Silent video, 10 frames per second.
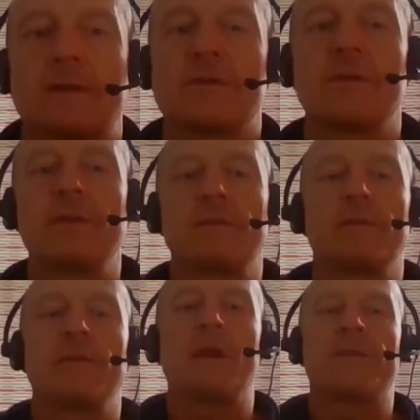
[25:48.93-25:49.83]
so the
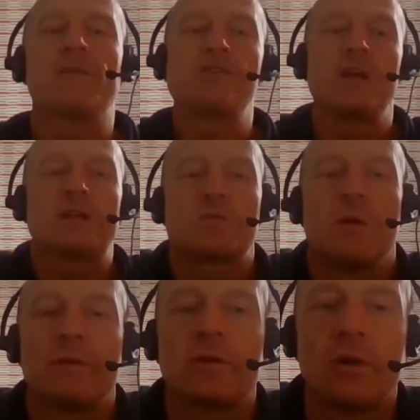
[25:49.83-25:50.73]

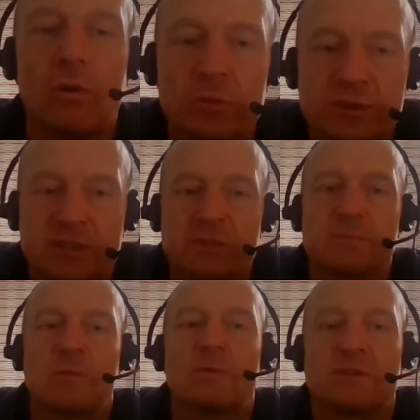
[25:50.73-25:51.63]
GS1, the Global
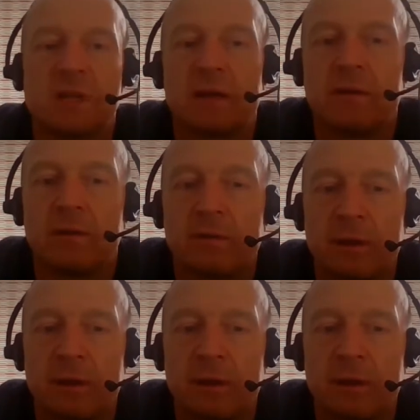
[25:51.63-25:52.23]
Systems One Standard,